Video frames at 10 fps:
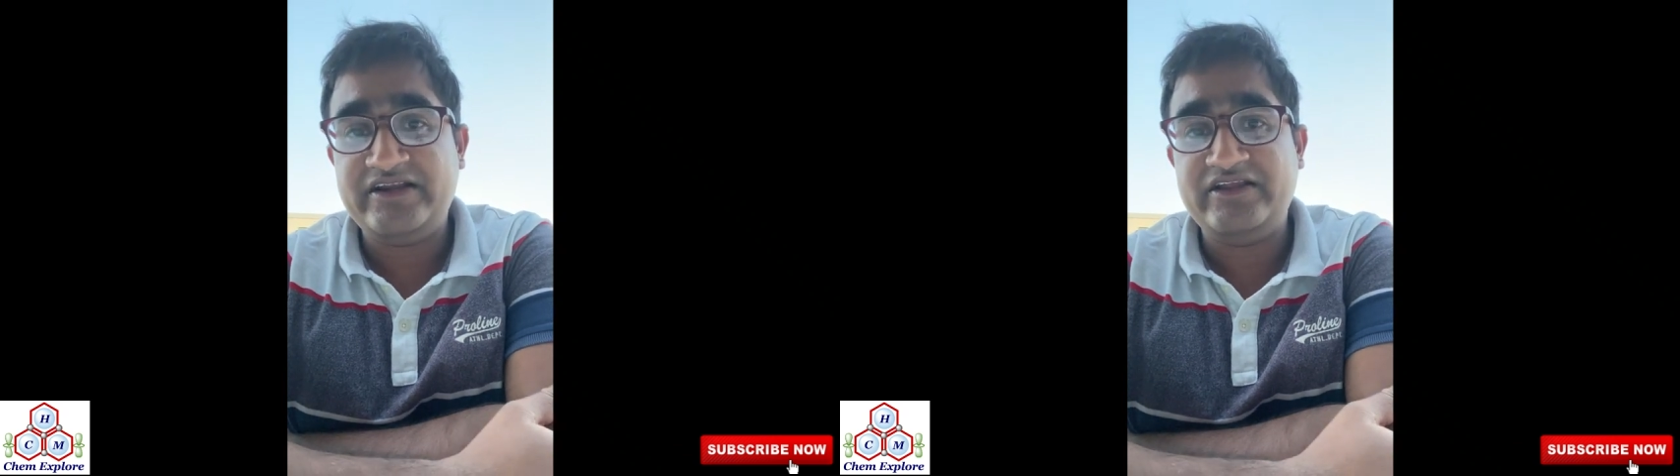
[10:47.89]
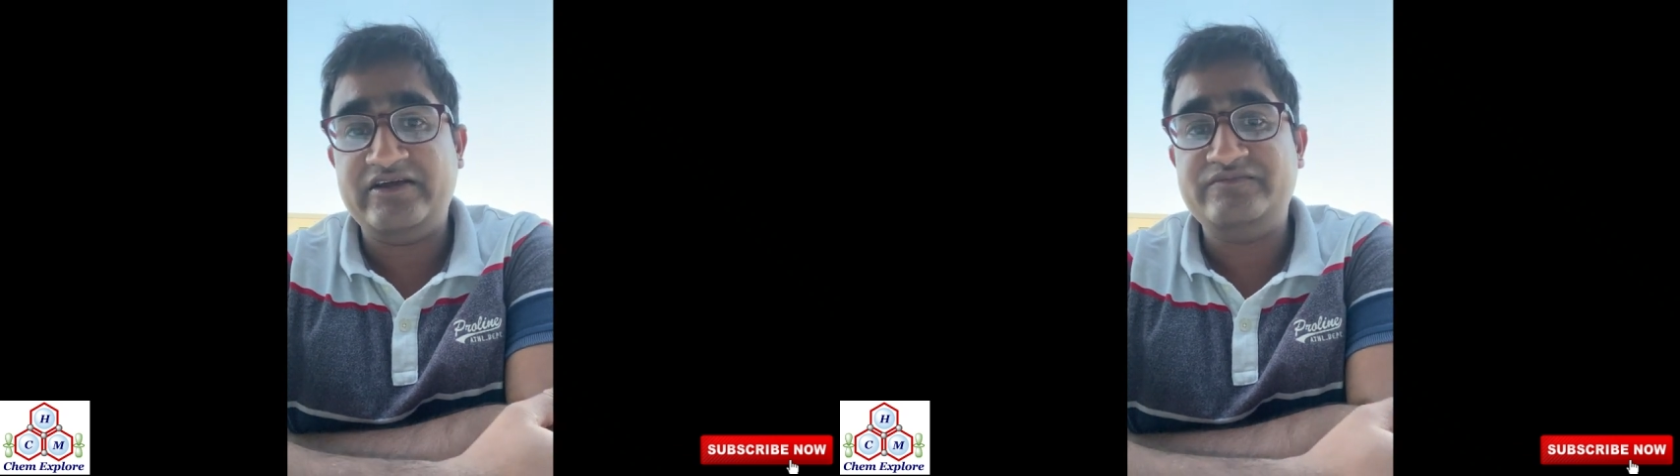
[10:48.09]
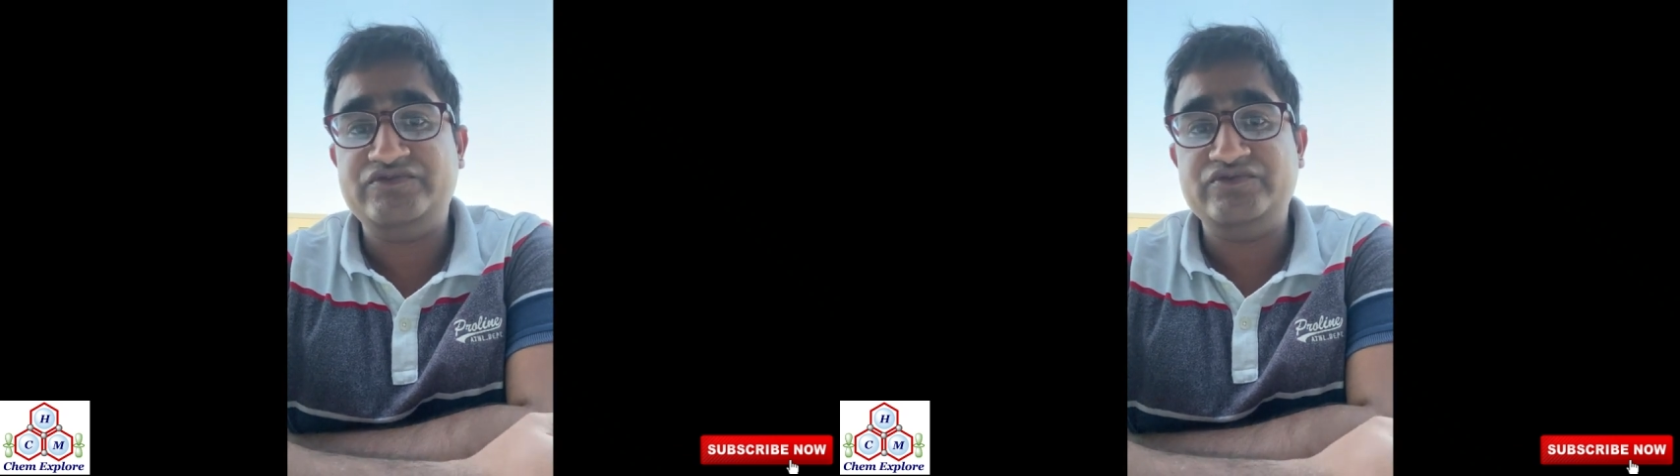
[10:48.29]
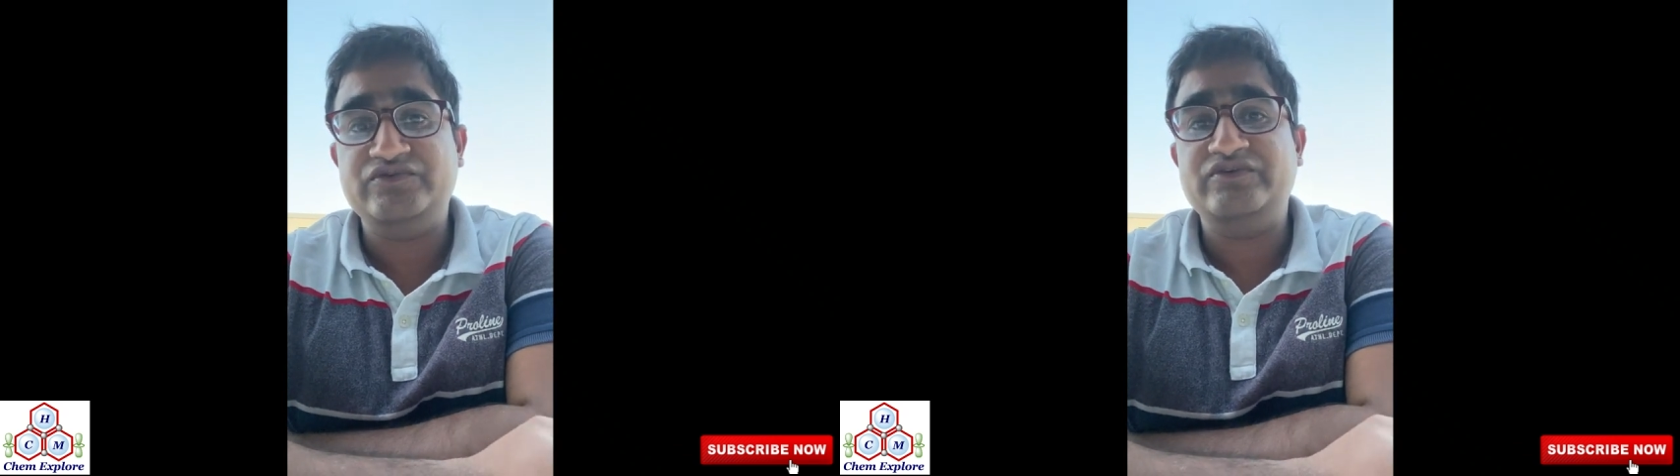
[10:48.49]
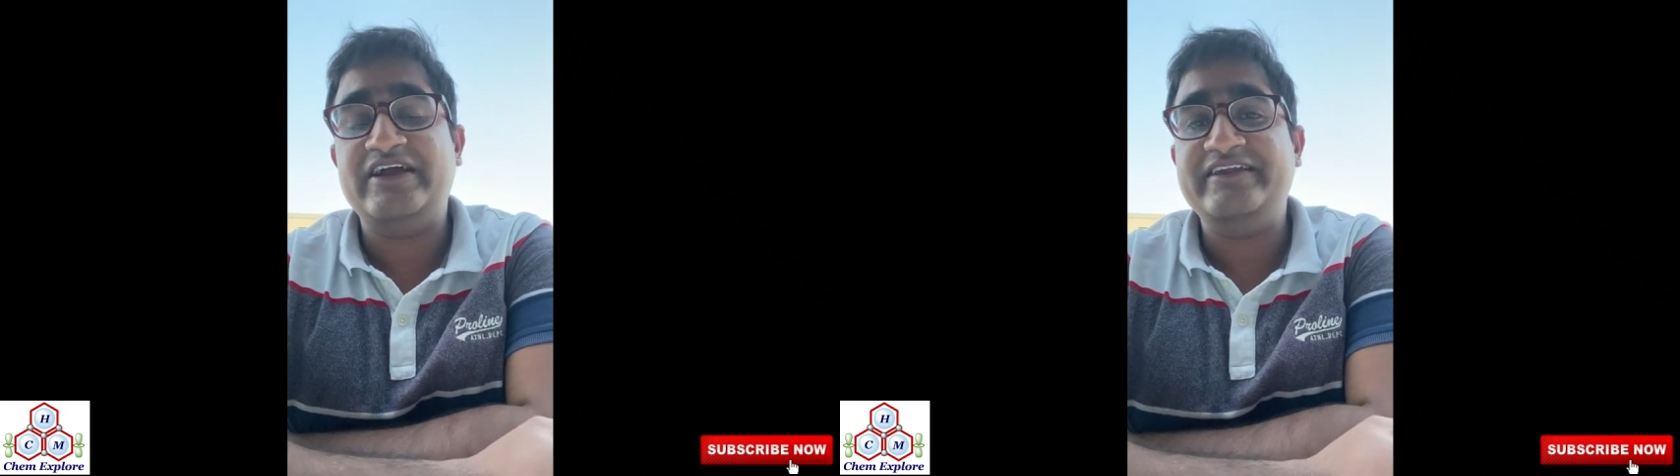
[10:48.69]
have to
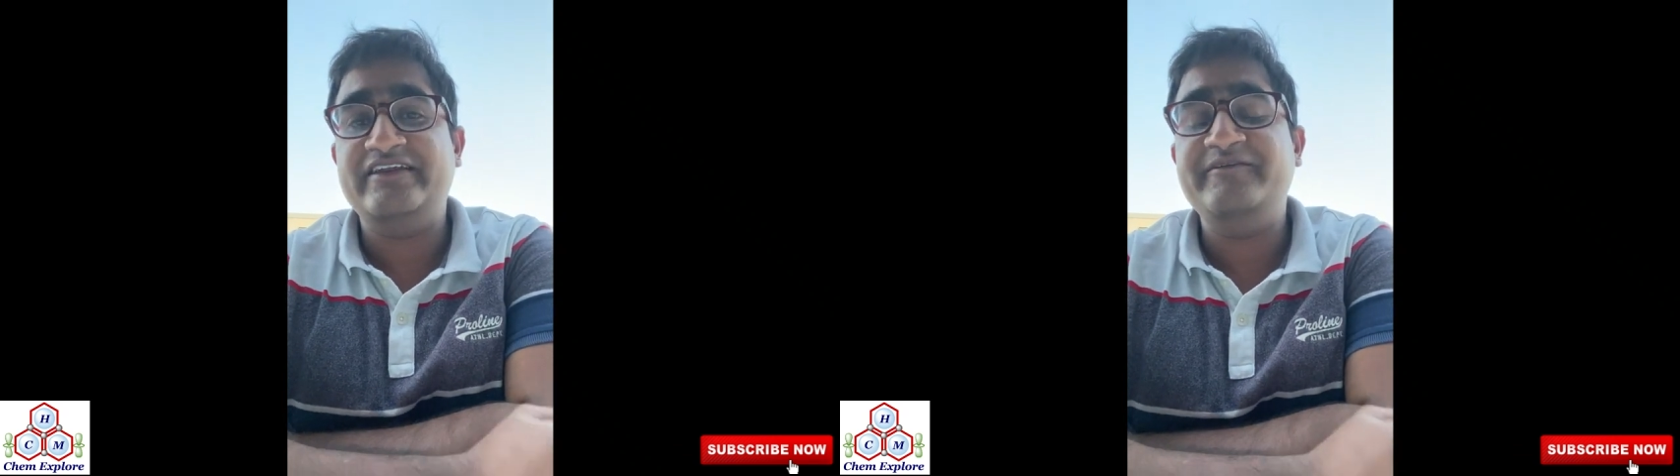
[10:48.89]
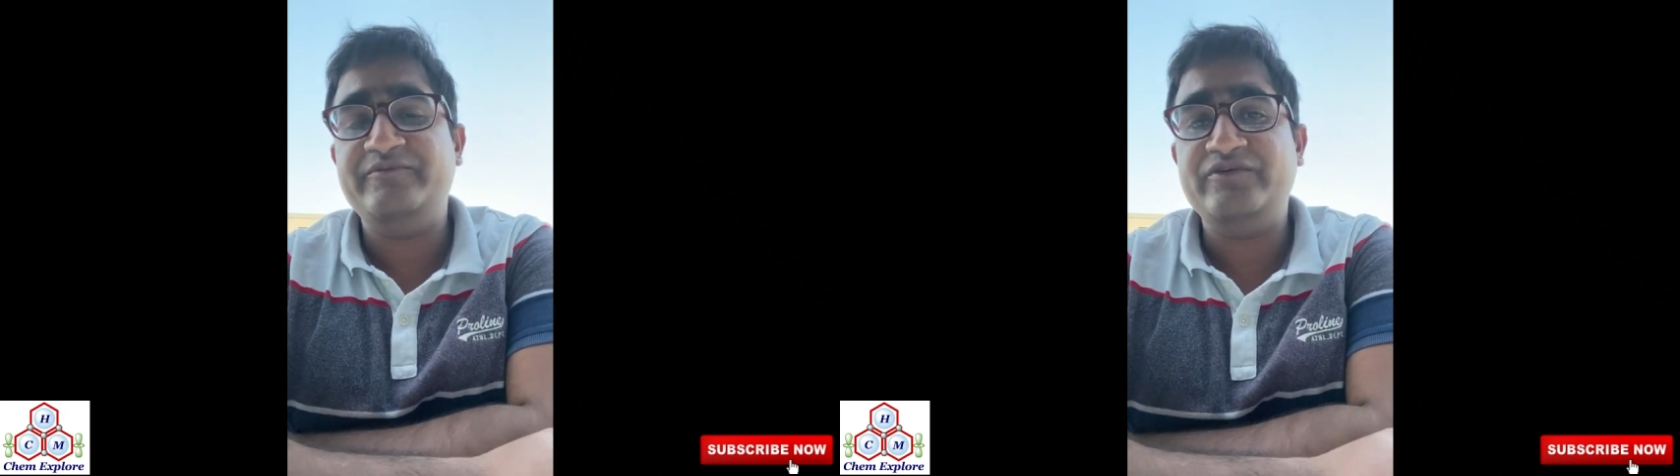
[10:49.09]
write a report,